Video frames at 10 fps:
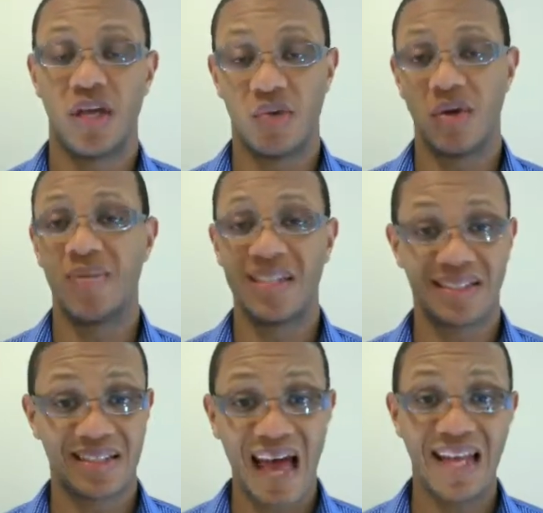Again, you want to be
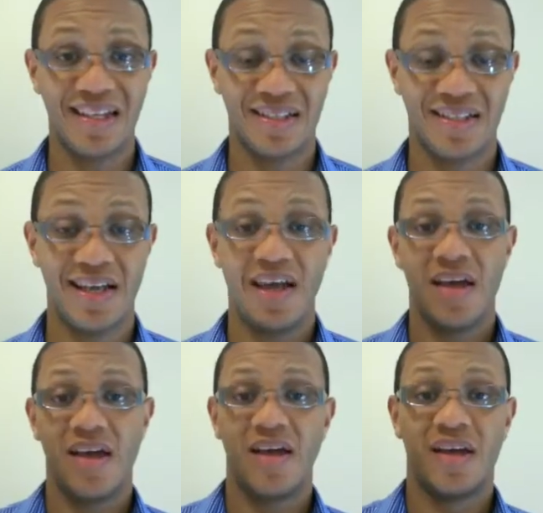silent,
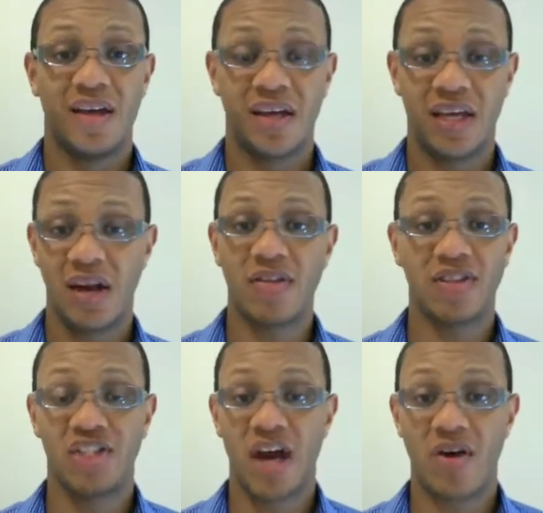get all the
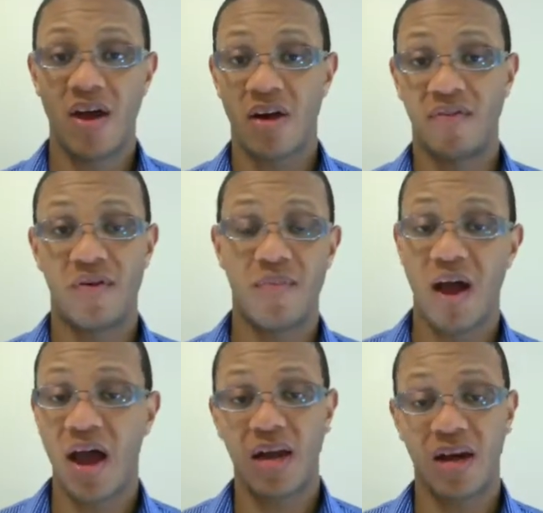chatter out of your
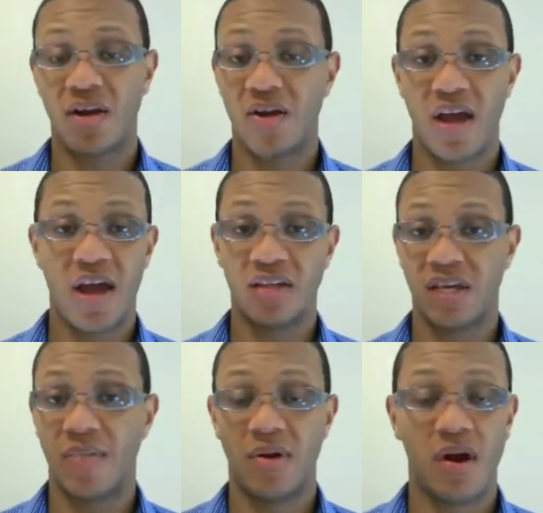mind, out of your heads.
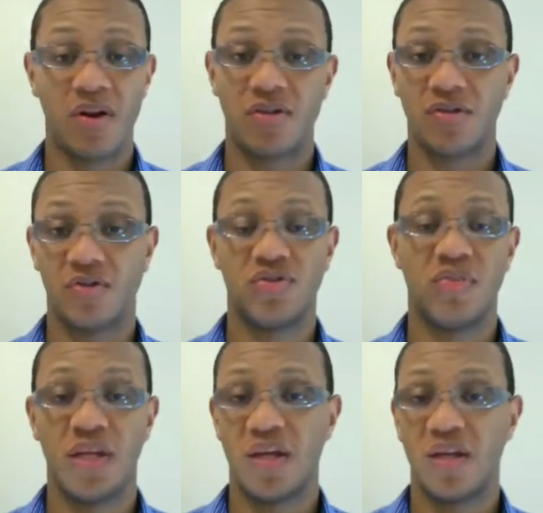Again, put all of your social
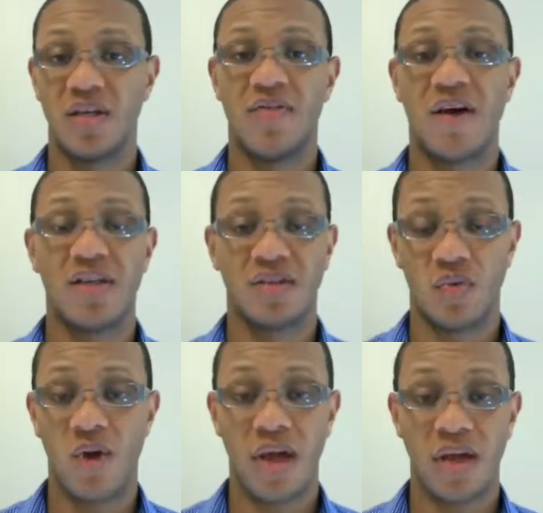media and devices
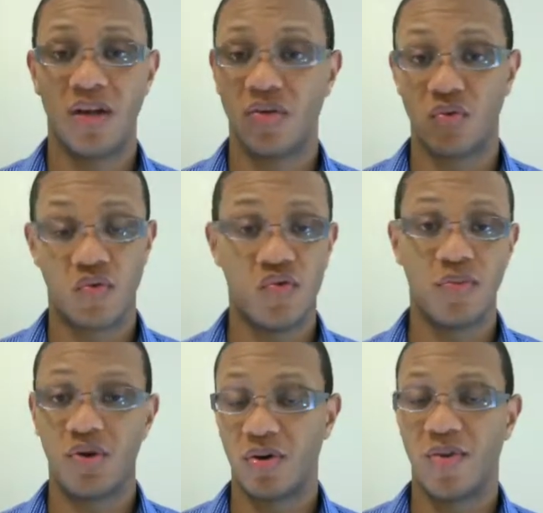away, another
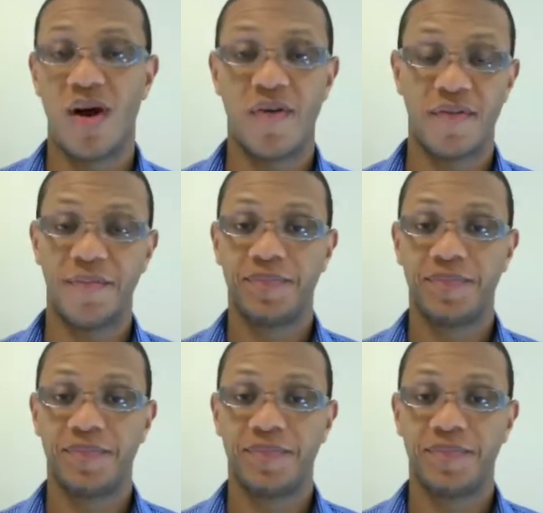room, turn them off.